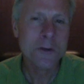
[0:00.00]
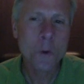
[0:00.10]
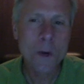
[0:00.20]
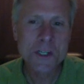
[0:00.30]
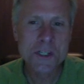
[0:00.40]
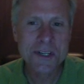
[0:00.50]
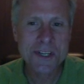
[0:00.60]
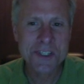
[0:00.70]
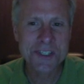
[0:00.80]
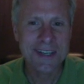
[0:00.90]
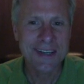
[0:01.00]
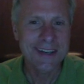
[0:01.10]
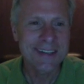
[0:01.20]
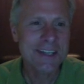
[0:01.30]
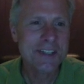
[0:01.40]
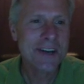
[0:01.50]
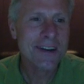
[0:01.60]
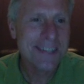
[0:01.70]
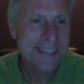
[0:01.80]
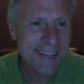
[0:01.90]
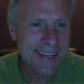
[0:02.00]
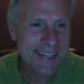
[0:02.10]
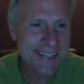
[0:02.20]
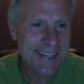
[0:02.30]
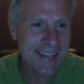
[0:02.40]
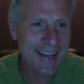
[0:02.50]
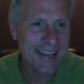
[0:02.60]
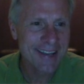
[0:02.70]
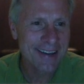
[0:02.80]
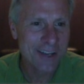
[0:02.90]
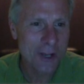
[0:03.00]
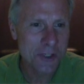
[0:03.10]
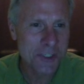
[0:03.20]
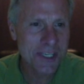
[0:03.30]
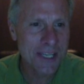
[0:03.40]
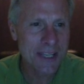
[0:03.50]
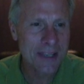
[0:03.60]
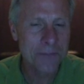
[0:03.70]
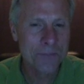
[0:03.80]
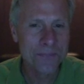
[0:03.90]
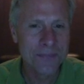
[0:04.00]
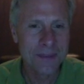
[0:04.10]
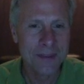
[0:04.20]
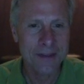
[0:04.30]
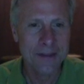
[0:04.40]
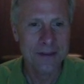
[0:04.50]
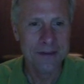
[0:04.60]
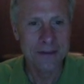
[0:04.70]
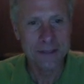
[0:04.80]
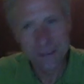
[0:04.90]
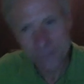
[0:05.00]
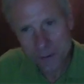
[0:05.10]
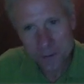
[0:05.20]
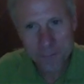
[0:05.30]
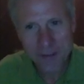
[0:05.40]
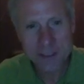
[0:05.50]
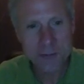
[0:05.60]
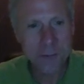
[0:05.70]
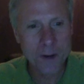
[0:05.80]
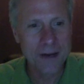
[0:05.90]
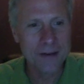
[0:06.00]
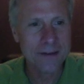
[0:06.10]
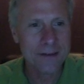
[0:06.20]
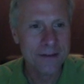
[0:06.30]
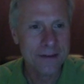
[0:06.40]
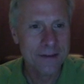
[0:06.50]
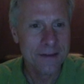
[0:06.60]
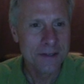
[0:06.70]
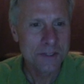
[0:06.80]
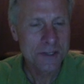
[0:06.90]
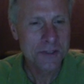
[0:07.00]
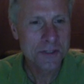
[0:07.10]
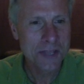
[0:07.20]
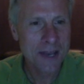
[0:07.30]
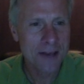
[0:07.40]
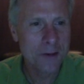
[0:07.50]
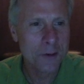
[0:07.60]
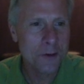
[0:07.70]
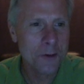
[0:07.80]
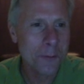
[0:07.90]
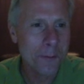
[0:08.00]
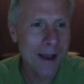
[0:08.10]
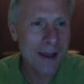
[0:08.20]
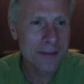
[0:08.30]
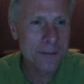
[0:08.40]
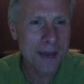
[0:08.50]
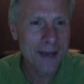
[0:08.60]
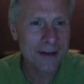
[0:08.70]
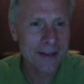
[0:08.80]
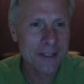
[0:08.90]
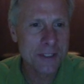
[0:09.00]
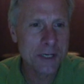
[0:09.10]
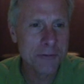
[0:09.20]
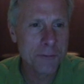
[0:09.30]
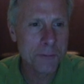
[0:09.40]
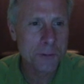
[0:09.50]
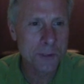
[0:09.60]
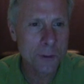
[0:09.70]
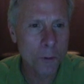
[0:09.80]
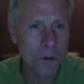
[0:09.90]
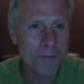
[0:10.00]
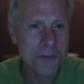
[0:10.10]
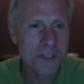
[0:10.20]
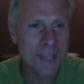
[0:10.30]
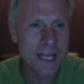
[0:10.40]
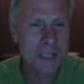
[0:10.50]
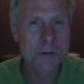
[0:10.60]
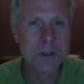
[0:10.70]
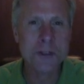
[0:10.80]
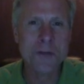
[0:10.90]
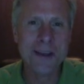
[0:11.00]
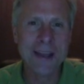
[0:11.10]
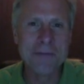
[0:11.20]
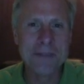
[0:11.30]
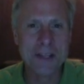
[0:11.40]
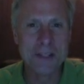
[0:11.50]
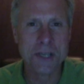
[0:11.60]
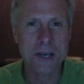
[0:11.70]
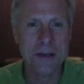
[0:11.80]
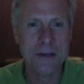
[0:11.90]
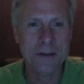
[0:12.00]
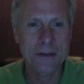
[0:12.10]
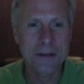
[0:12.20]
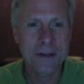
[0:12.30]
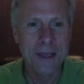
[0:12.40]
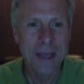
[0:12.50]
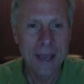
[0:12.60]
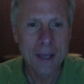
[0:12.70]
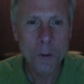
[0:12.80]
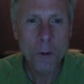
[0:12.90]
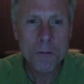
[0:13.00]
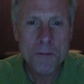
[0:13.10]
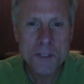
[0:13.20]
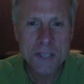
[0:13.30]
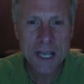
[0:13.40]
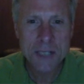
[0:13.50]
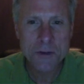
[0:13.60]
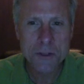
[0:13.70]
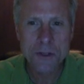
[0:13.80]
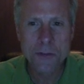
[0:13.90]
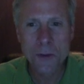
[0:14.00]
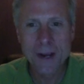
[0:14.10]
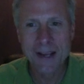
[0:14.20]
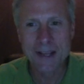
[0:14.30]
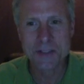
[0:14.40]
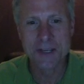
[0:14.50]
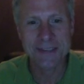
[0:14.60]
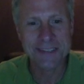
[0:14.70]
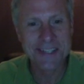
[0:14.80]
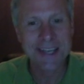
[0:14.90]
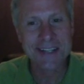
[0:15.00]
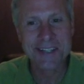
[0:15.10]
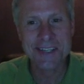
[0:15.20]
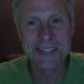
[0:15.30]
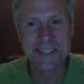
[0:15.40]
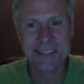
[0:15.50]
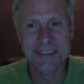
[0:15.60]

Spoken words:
question is, does there exist a C given an effective rate such that you're mathematically indifferent between all of these cash flows on the left-hand side and all of these cash flows on the right-hand side? Does that exist?